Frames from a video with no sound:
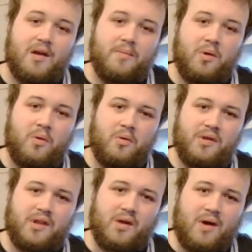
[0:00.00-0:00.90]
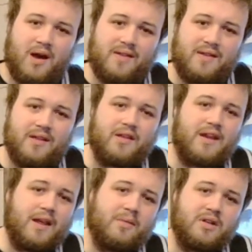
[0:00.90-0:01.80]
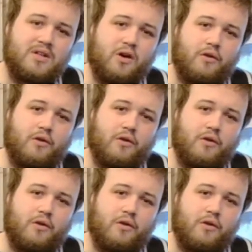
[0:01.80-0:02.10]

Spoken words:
But also I think there's an element